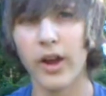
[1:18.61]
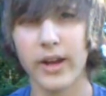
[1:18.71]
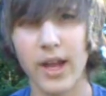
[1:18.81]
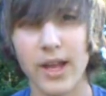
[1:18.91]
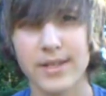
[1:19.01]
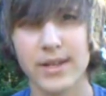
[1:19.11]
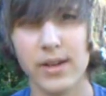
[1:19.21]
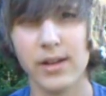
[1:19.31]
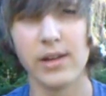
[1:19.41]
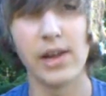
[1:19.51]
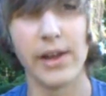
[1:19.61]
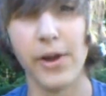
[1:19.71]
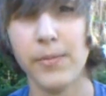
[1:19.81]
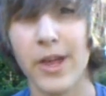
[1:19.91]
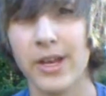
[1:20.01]
Alright guys, uh, I
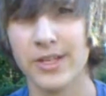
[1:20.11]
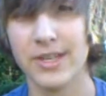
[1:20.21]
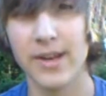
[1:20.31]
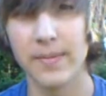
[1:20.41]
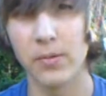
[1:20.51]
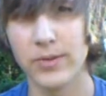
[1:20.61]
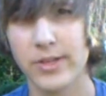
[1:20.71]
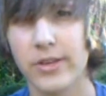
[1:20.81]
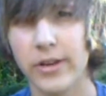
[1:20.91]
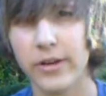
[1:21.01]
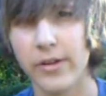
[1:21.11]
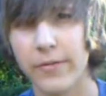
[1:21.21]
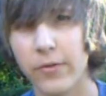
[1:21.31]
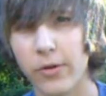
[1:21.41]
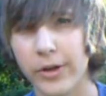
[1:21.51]
hope that example was clear
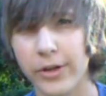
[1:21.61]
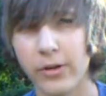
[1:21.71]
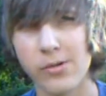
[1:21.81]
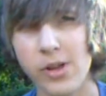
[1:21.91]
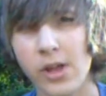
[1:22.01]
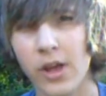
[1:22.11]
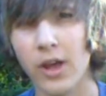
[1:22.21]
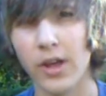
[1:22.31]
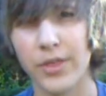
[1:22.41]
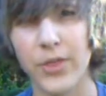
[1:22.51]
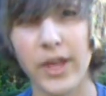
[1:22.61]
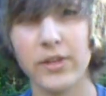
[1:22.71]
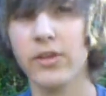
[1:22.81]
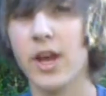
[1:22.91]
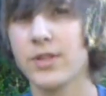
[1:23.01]
enough for you. Uh,
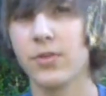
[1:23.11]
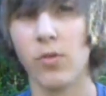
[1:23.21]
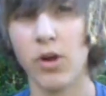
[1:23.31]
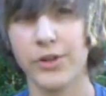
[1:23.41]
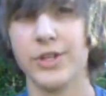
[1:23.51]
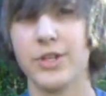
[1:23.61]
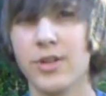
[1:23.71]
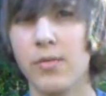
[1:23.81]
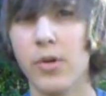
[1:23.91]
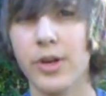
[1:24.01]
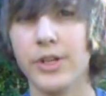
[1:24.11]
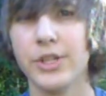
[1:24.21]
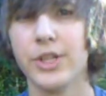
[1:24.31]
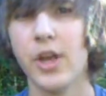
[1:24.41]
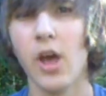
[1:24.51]
thank you guys for watching so much.
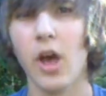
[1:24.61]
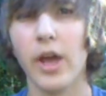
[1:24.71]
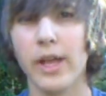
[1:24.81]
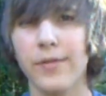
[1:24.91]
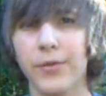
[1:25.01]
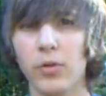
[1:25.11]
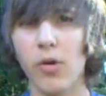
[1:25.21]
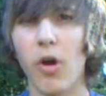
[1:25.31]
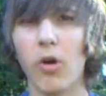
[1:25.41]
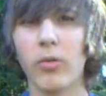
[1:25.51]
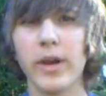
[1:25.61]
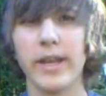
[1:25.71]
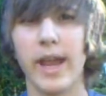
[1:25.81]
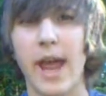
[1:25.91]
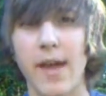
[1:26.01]
Uh, if you
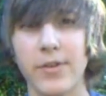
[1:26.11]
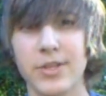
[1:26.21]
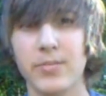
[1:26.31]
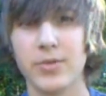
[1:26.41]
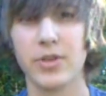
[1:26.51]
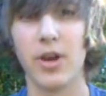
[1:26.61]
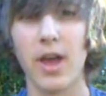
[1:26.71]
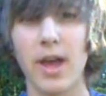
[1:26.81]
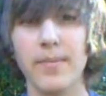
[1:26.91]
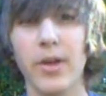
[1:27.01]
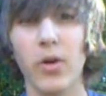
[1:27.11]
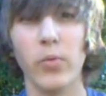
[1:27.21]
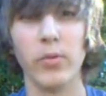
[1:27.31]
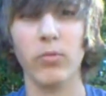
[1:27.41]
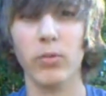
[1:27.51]
already haven't subscribed, uh,
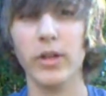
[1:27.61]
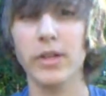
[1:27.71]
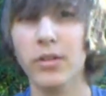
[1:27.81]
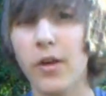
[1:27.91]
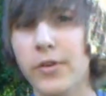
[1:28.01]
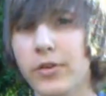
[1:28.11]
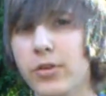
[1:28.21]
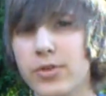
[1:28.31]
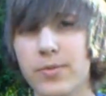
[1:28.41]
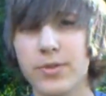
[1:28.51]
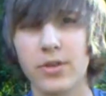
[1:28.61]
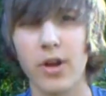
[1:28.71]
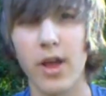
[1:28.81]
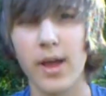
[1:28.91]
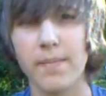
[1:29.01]
we would really love you to
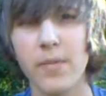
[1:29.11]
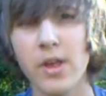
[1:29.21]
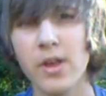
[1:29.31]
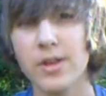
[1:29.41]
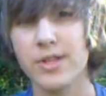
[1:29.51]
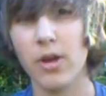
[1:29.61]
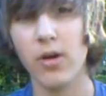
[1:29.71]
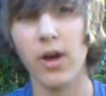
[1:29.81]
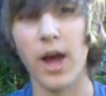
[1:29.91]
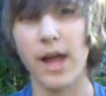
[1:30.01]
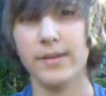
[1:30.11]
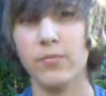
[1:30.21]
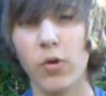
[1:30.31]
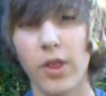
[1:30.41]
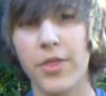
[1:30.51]
subscribe. So uh, I
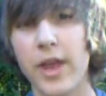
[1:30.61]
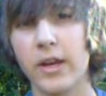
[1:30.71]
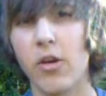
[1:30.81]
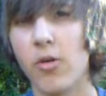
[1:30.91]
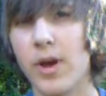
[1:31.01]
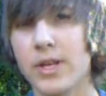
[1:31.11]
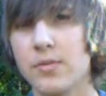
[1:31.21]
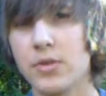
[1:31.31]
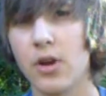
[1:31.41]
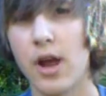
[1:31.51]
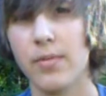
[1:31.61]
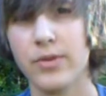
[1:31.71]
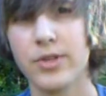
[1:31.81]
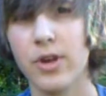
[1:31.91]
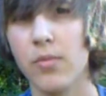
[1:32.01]
want to thank all my
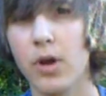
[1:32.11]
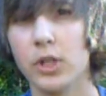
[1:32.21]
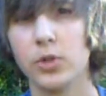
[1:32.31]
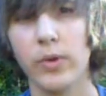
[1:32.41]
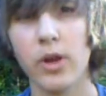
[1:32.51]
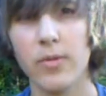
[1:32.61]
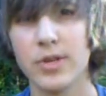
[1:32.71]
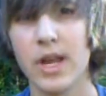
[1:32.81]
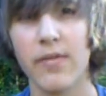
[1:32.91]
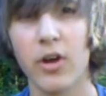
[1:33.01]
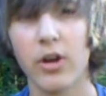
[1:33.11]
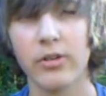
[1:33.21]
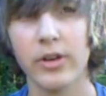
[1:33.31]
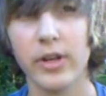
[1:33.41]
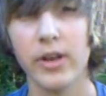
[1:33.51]
subscribers so much. We almost have one
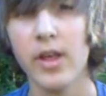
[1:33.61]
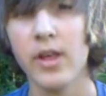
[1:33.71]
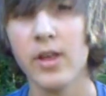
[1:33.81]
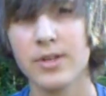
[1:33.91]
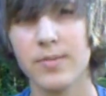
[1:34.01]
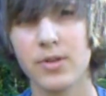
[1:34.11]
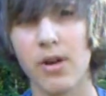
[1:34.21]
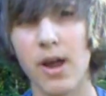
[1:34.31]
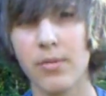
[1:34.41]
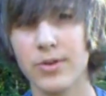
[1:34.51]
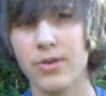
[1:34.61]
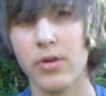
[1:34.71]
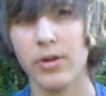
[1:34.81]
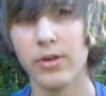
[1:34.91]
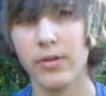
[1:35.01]
hundred subscribers
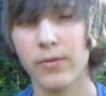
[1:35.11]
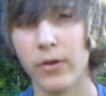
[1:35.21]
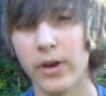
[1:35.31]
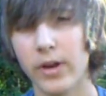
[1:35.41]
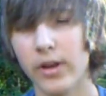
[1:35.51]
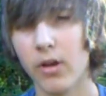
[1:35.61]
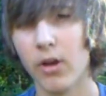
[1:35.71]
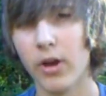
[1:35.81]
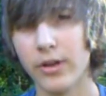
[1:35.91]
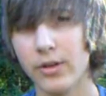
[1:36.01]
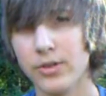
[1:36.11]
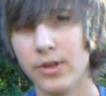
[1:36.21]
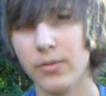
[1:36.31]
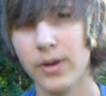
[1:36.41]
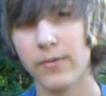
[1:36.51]
on for on
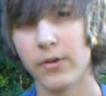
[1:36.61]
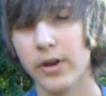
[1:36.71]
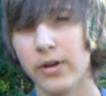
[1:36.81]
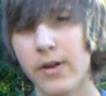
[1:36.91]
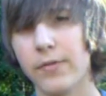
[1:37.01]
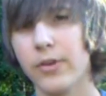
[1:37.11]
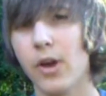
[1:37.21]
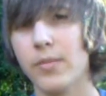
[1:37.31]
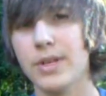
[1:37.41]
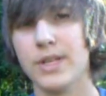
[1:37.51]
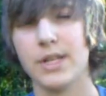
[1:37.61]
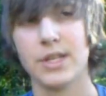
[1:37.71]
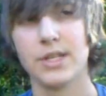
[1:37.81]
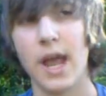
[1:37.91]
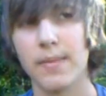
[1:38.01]
YouTube and for Internet for Dummies. It's
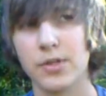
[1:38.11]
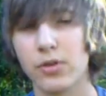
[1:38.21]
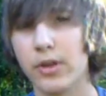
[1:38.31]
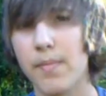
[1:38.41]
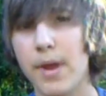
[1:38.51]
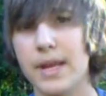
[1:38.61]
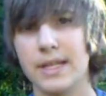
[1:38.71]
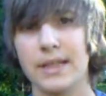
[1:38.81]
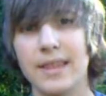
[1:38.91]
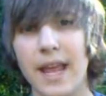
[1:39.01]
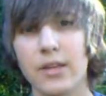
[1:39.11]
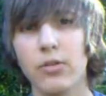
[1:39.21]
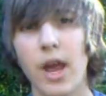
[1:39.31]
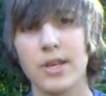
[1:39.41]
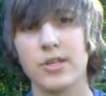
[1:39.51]
just absolutely amazing. Thank you
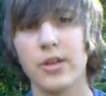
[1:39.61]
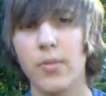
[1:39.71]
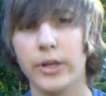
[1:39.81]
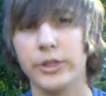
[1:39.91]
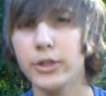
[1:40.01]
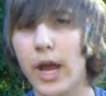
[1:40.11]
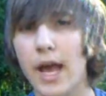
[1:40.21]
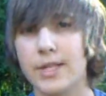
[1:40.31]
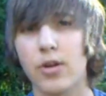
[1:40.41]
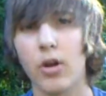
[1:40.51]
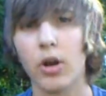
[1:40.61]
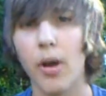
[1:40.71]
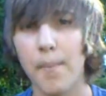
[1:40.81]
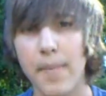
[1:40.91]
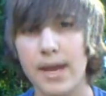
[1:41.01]
guys so much. You guys are
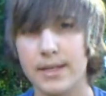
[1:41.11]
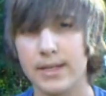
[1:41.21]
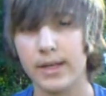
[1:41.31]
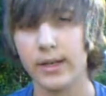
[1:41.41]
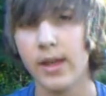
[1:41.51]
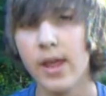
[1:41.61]
amazing.